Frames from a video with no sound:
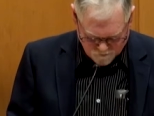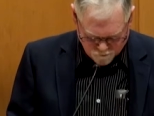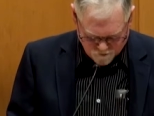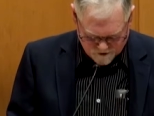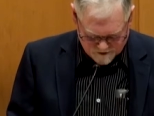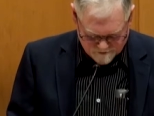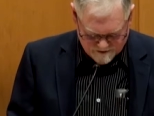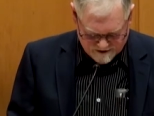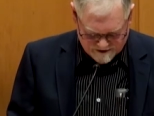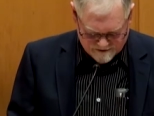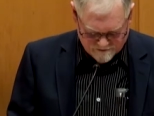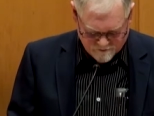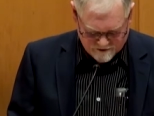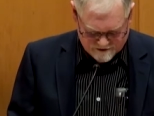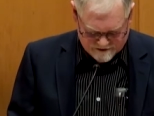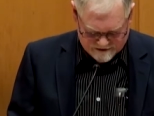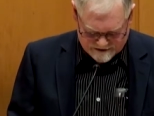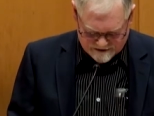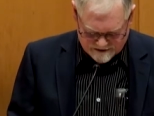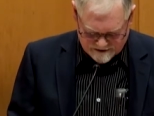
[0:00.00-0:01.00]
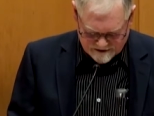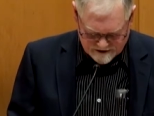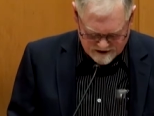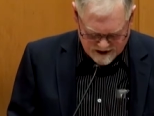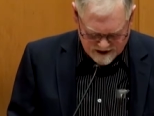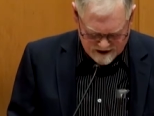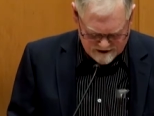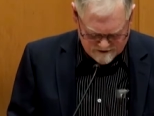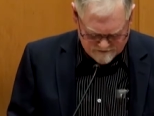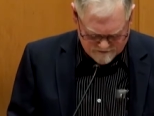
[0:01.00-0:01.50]
One by one, the
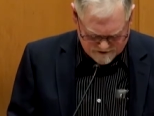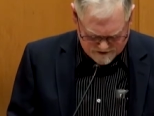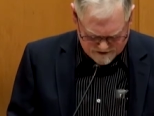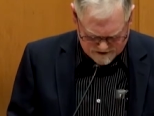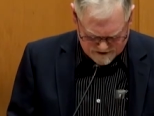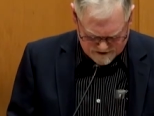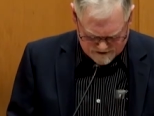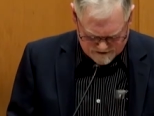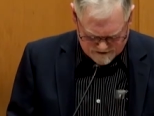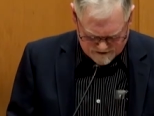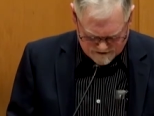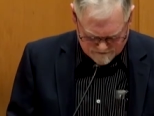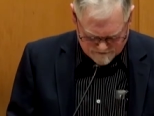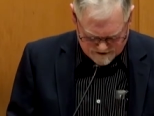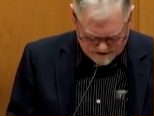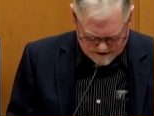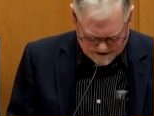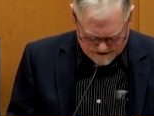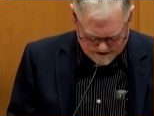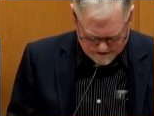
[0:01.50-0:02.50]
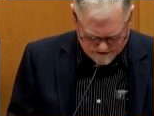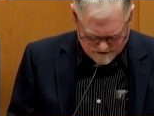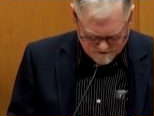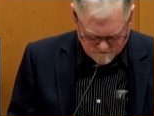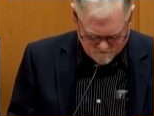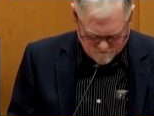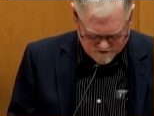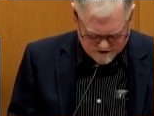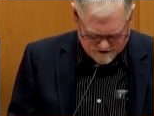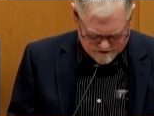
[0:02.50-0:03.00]
native audience
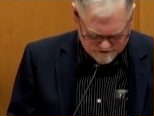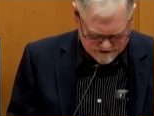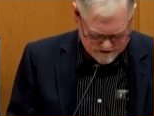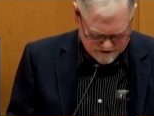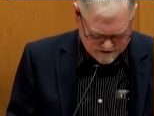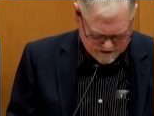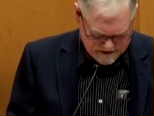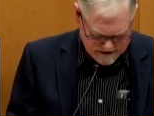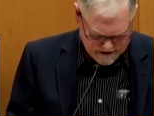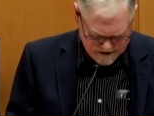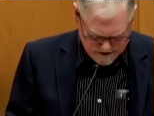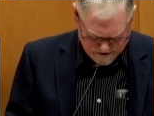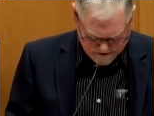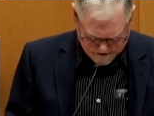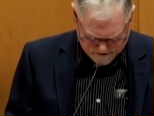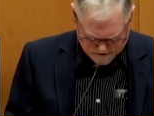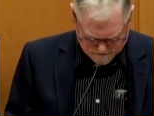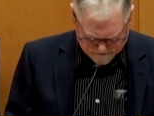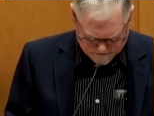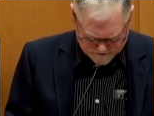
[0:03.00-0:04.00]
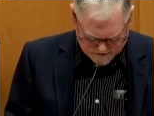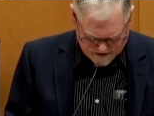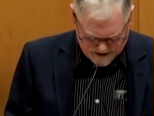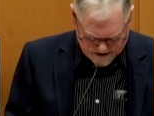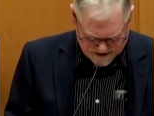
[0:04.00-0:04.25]
retired, frowning, to their